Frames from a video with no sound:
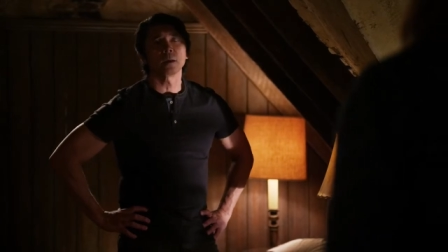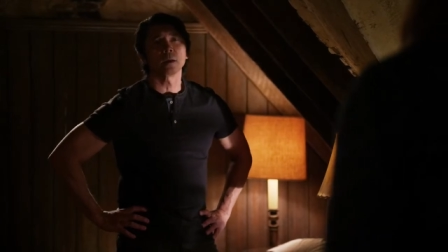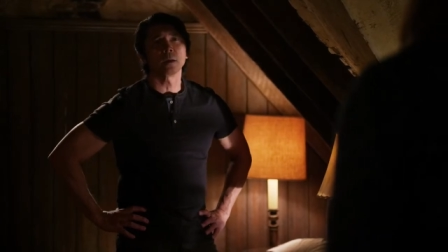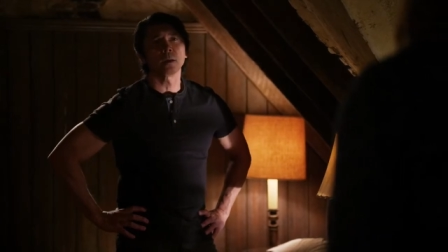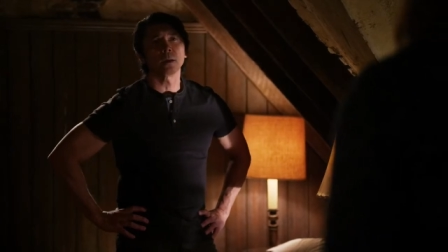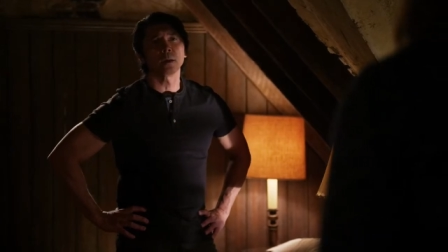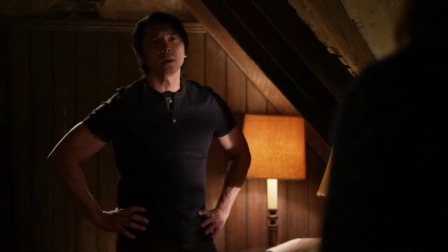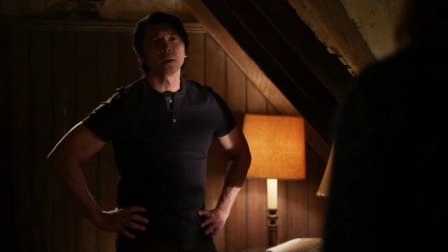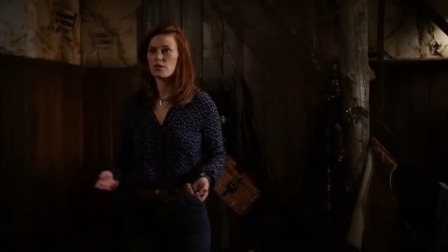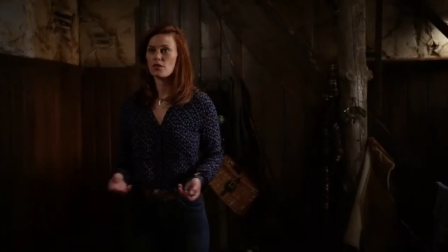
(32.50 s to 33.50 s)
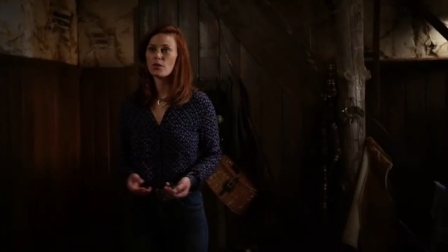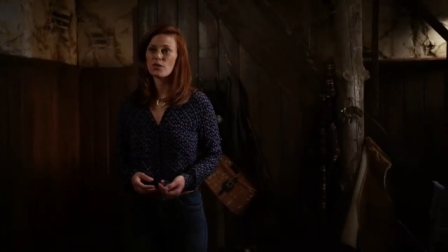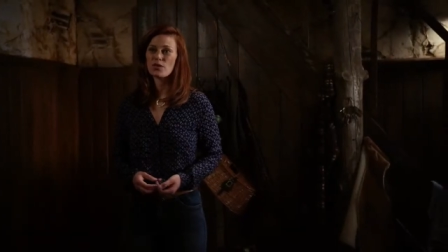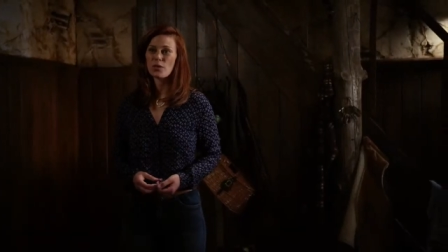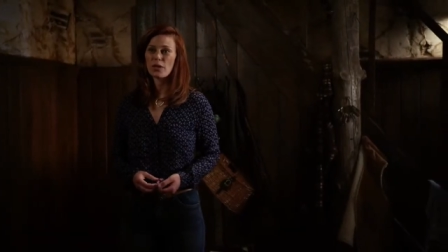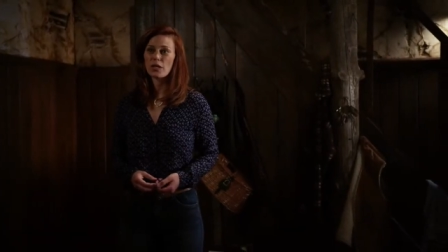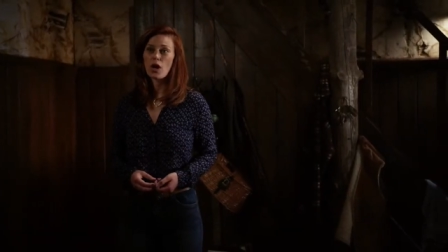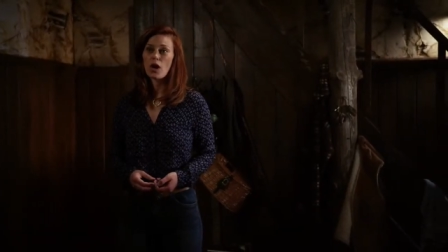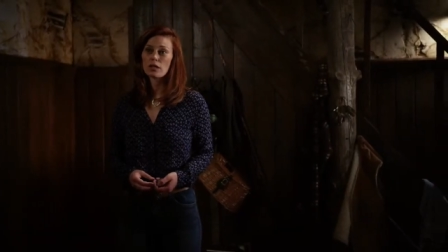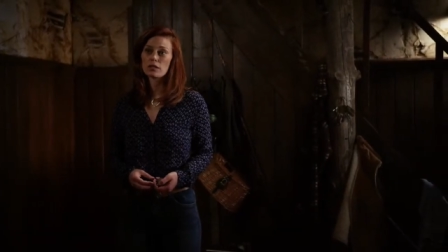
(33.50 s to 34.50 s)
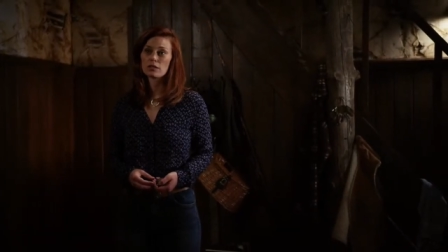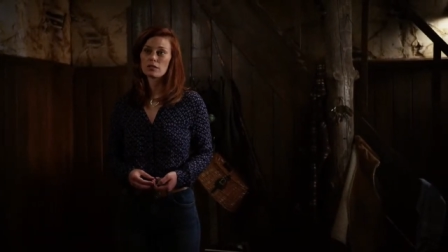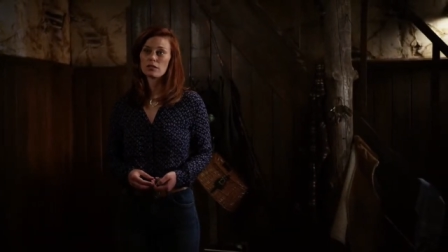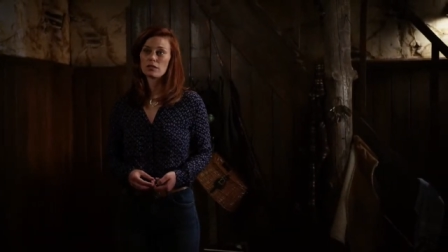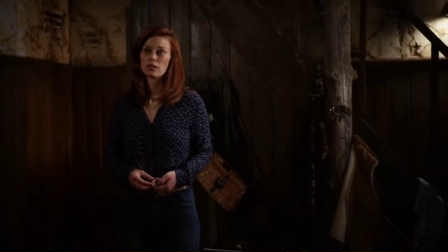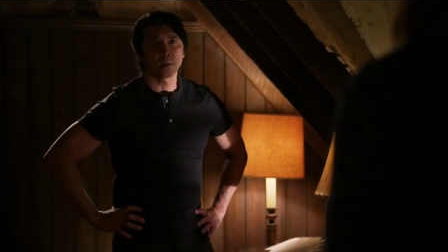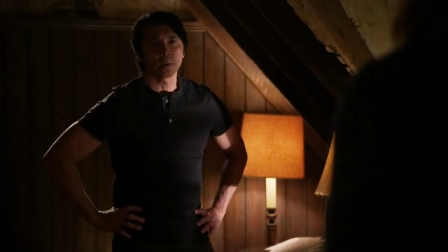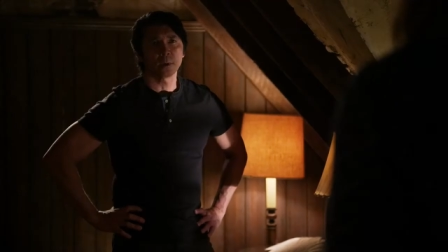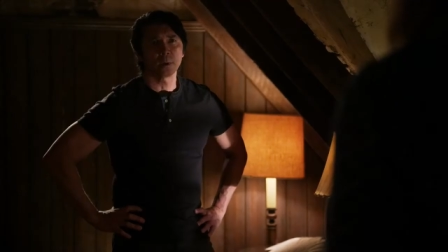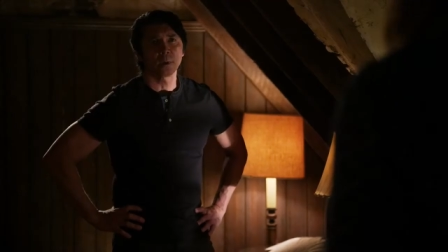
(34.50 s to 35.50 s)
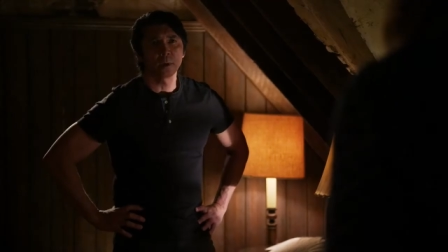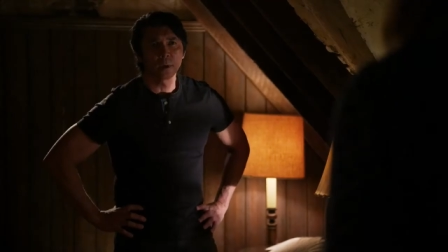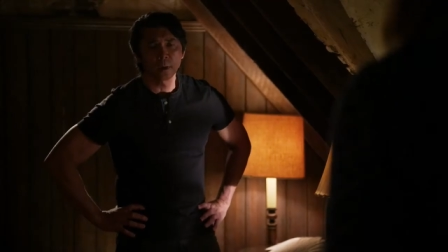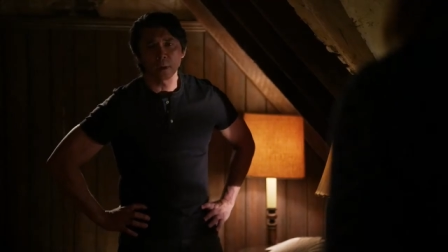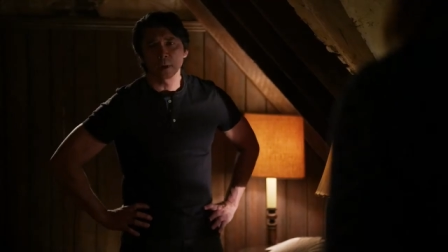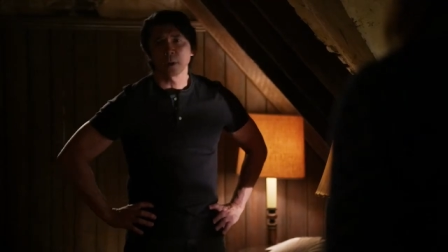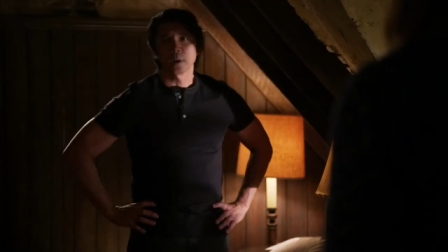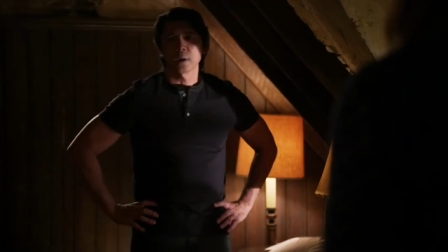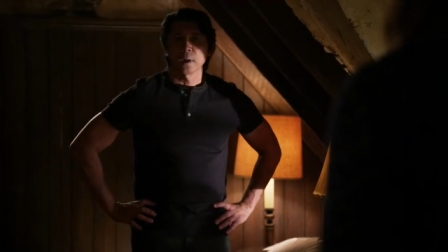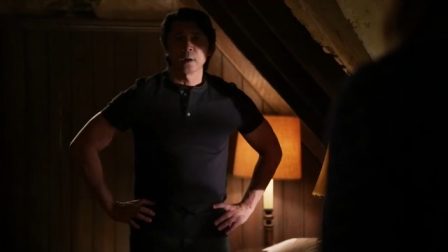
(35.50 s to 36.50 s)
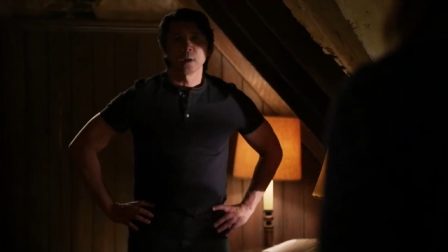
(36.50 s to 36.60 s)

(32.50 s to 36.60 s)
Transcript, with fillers: Do you by any chance know Catori Long? She teaches sixth grade at the Redwater